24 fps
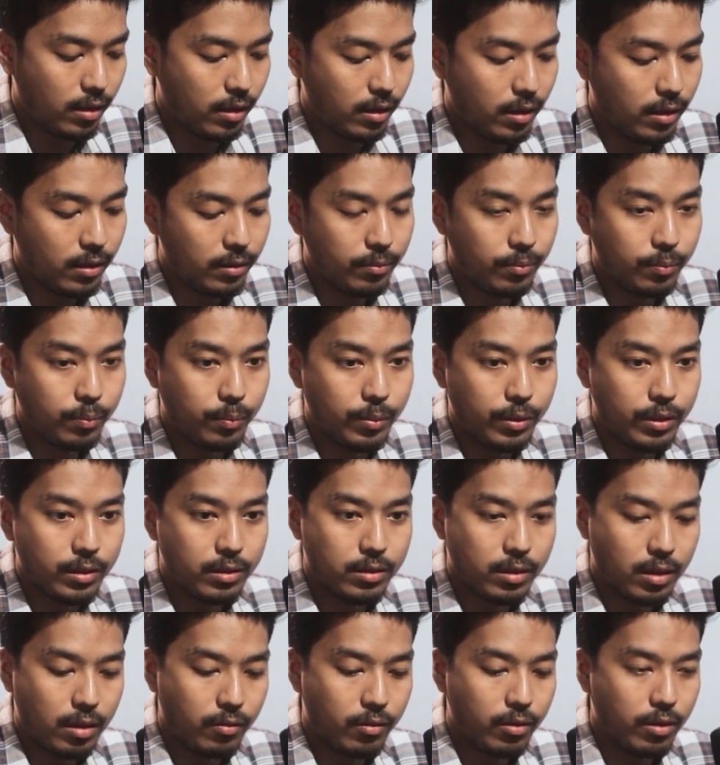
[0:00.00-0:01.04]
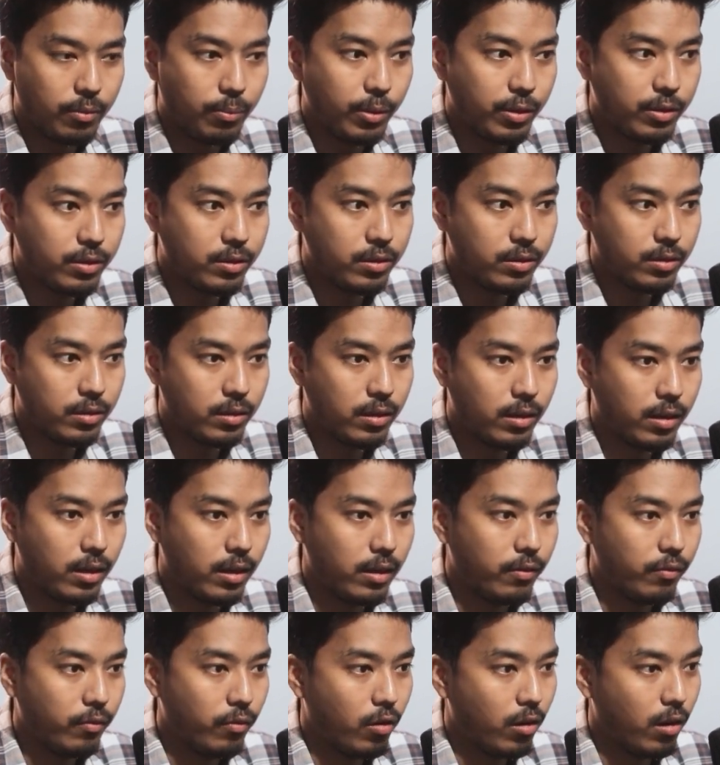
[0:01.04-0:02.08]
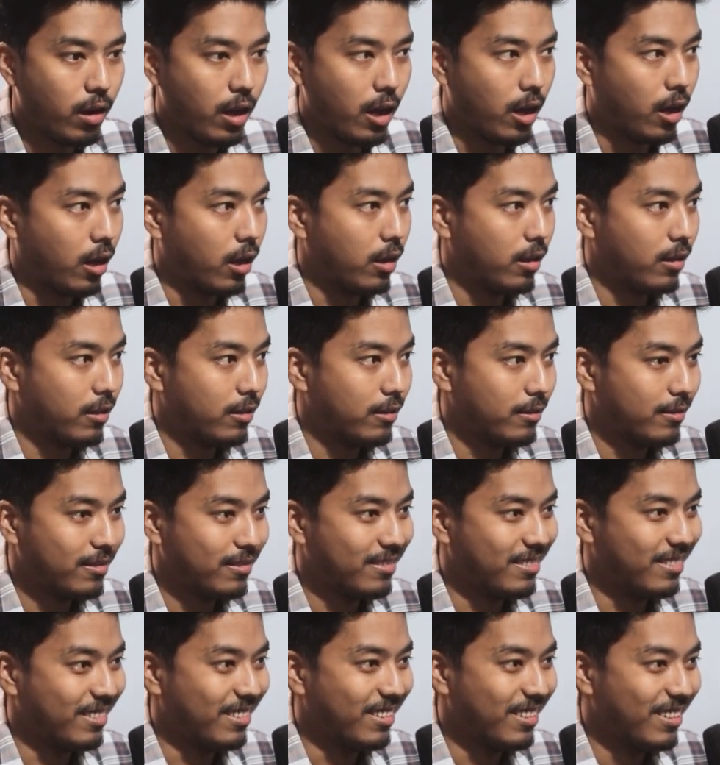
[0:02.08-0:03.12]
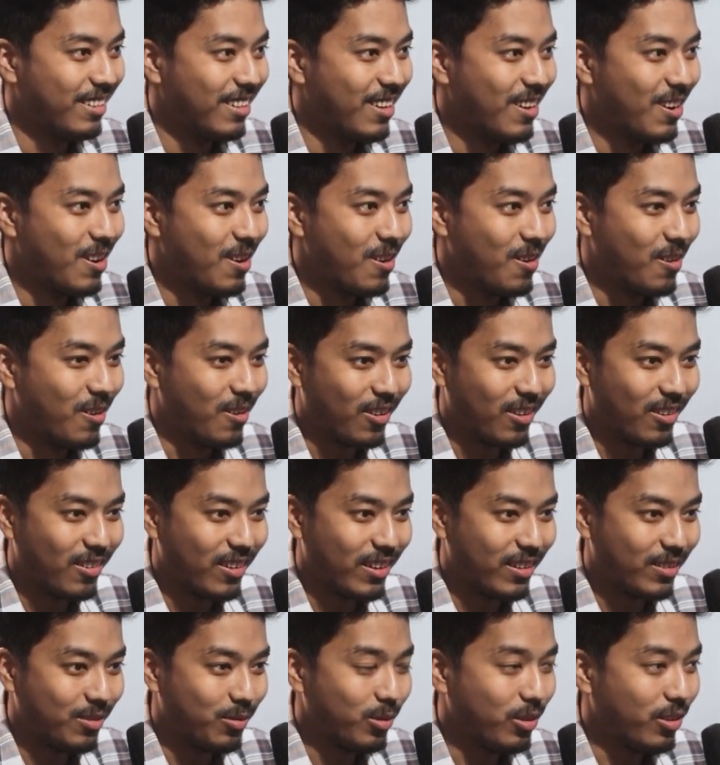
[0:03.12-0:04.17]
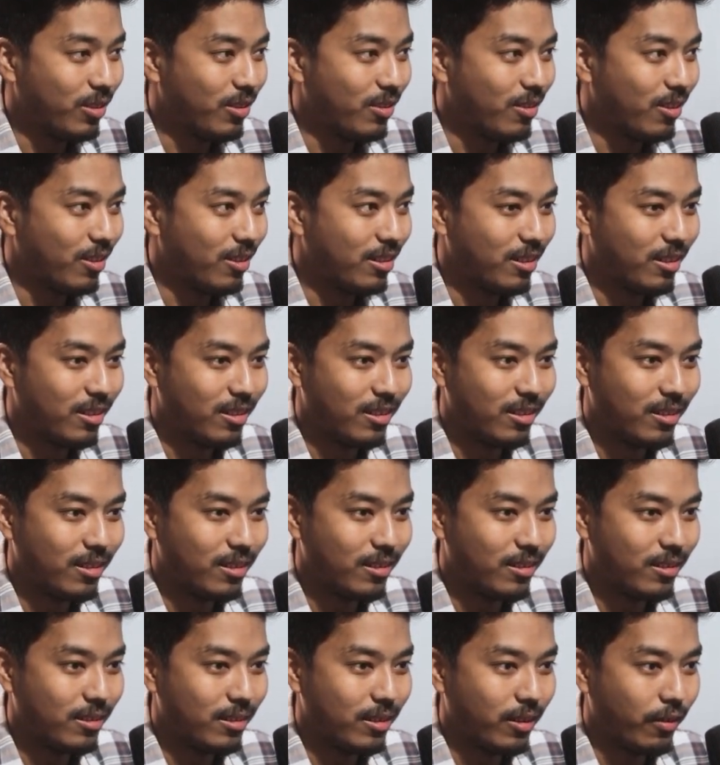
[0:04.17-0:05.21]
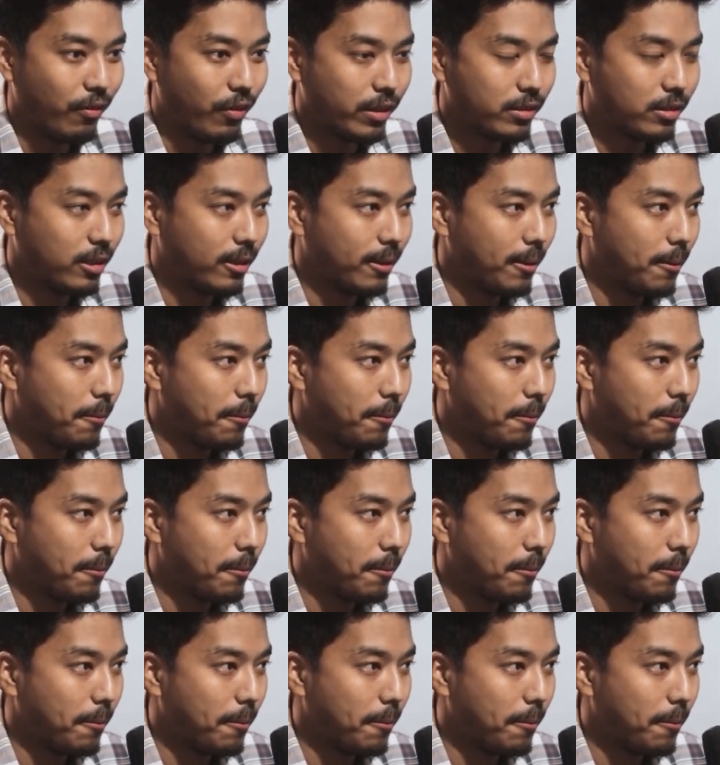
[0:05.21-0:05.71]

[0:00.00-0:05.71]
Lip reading: and paste our image, and voila. All right, we got the effect.